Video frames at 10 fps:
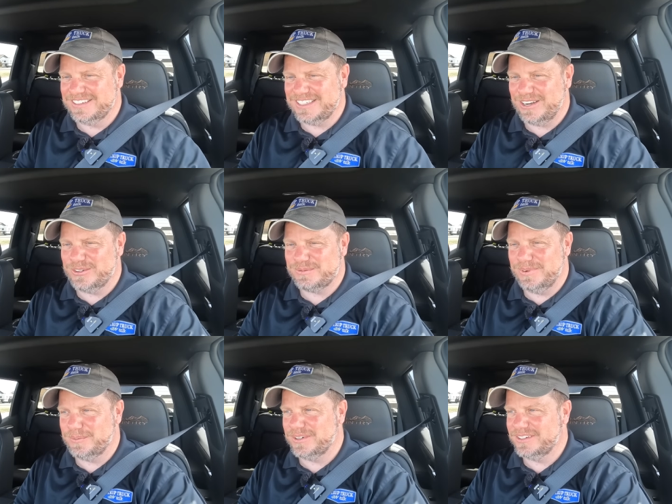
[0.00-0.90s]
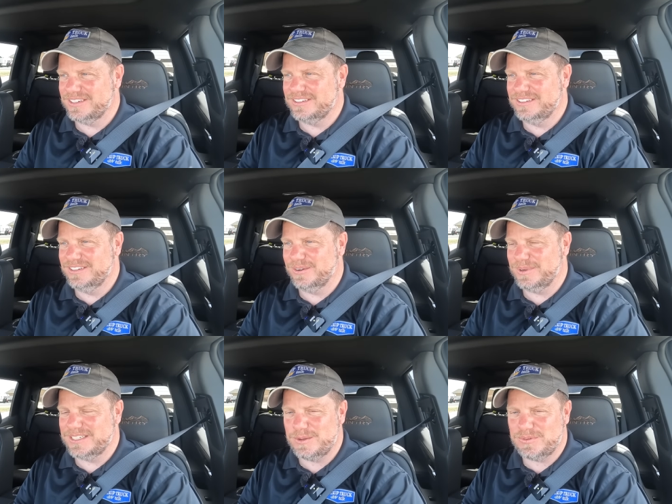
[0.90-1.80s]
just gotta always remember that, you know,
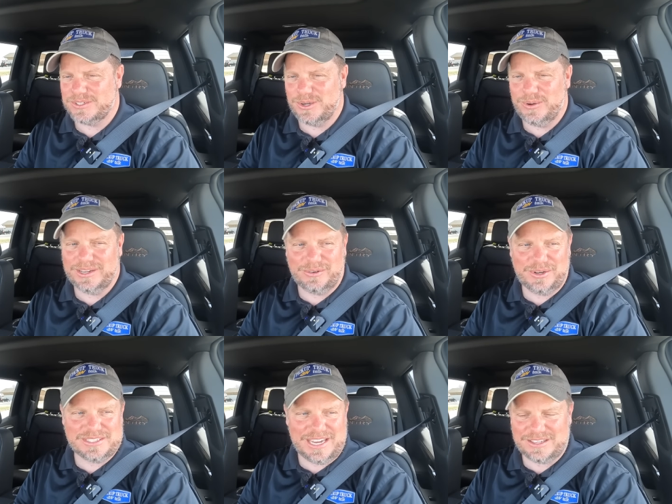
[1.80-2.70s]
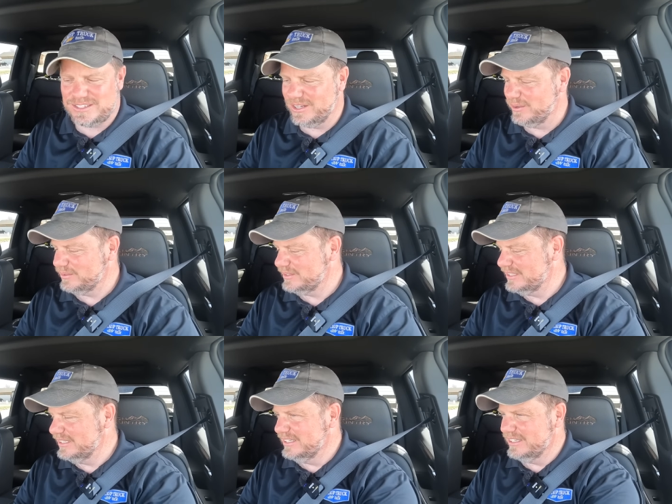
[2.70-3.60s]
my tips for towing are always take it slow,
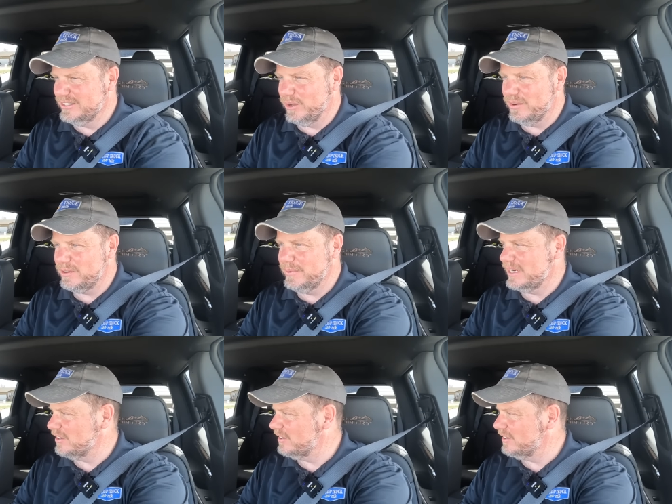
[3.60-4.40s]
don't ever be in a